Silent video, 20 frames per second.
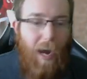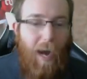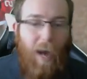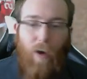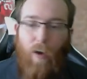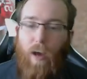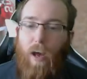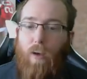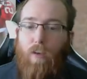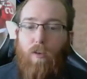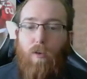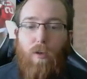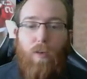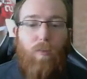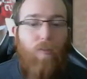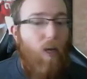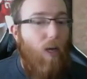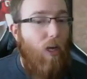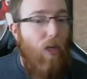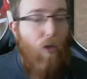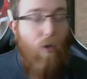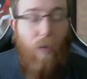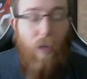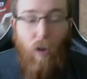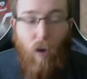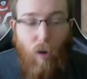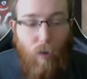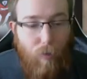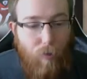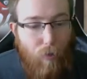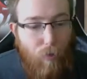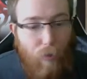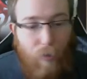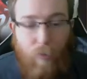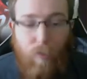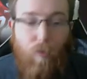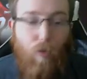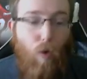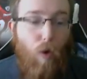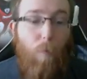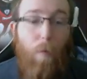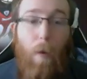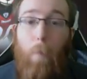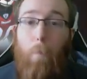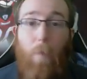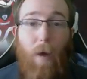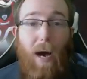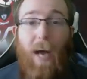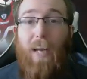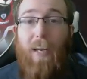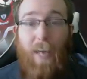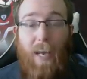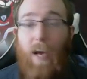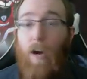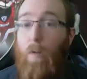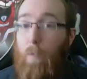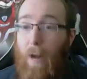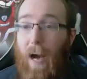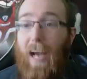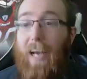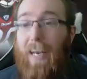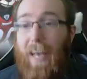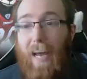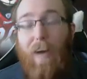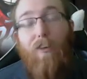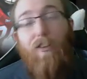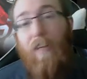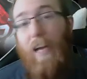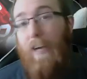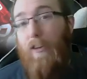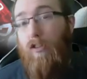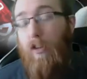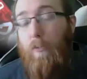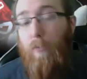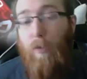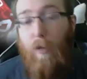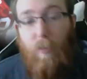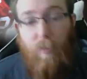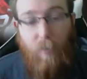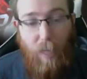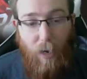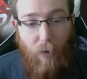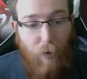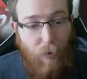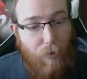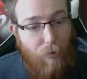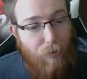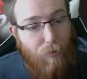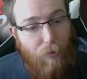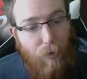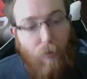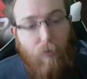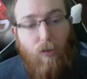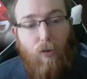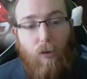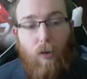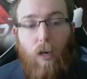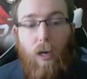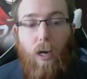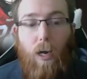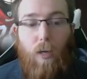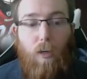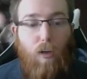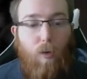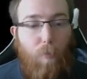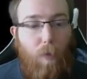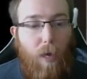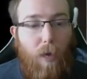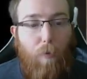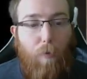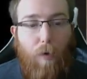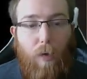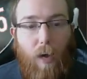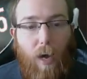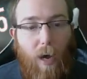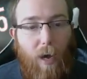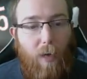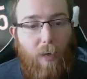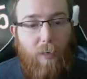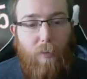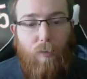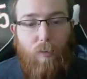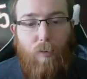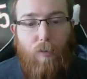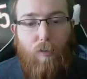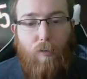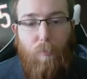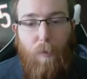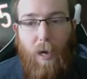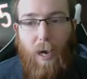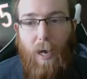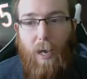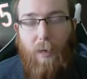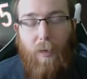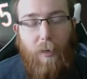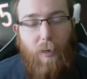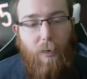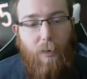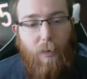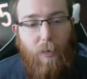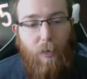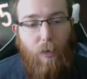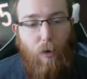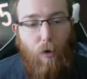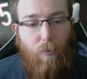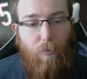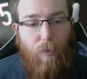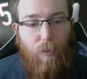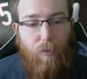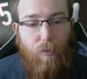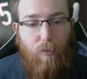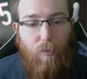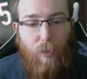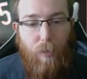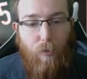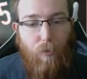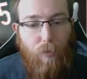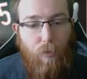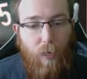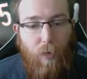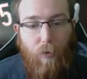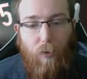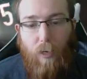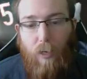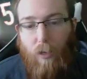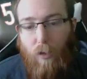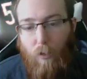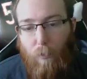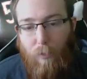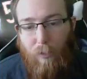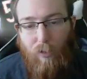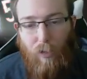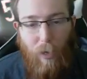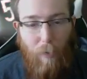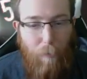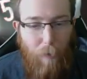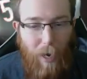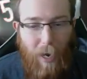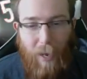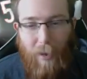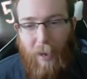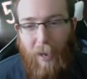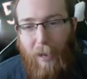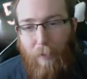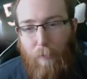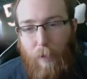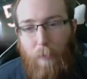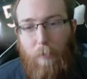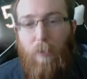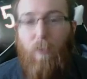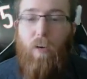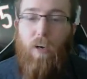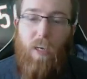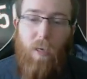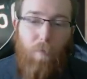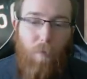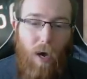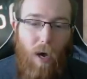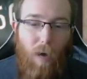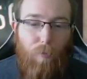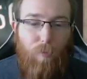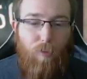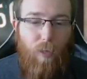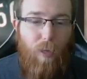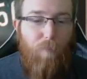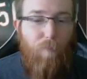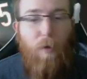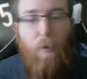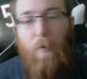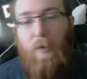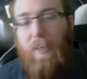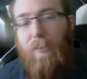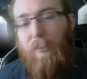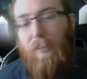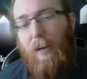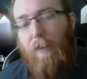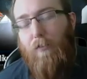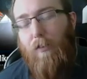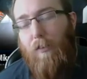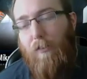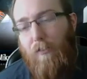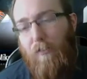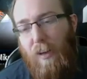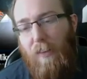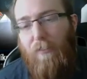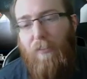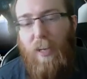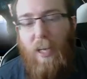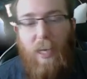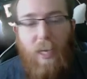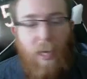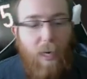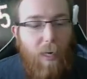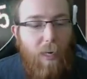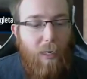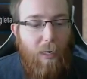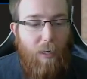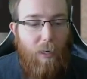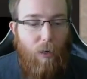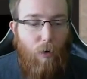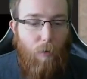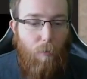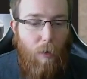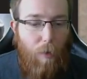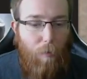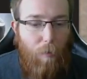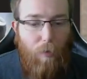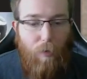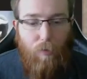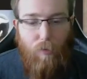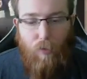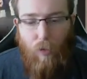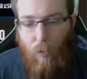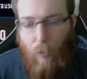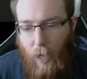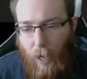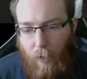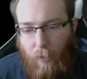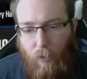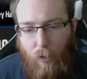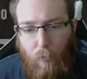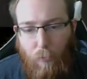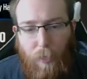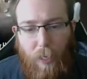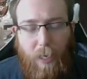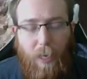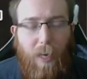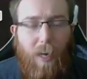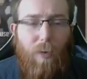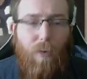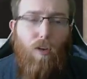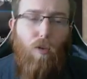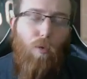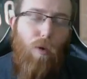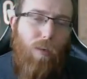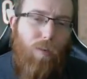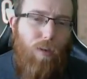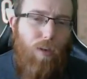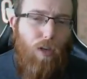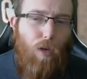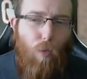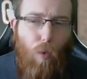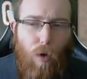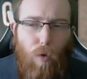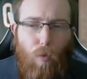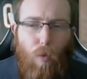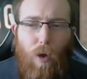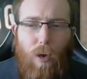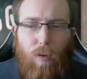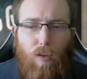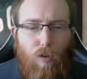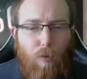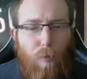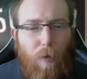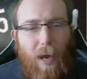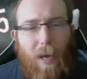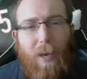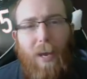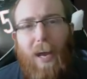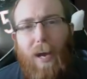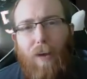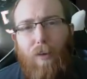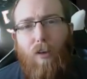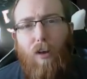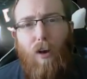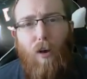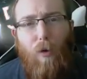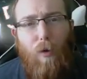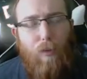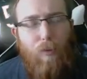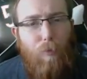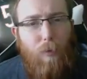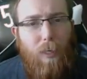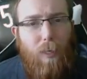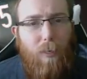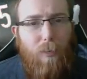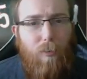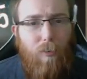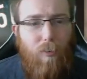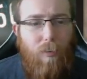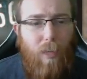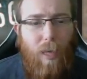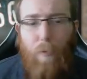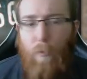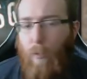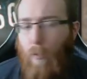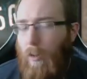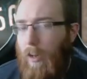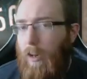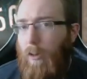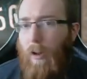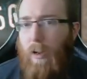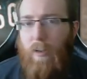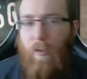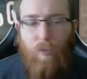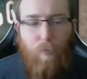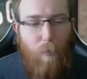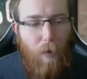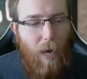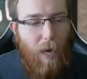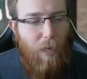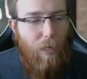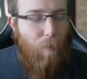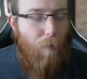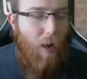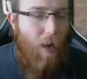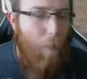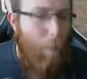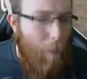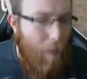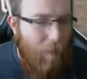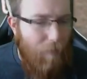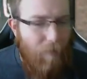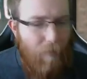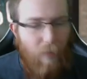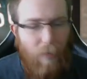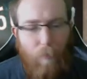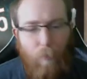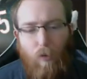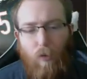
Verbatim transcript: I don't know how to do this. You can also just sort by buy now. Buy now is actually pretty solid on this filter. You'll be able to uh, easily spot. You know, if this Singletary, you know, should I buy that? Maybe look him up, see if maybe you can sell him for 50 you know, maybe just go down a little bit. The reason you wouldn't want to do buy now, though, is because that Marino I just bought, you might have missed him.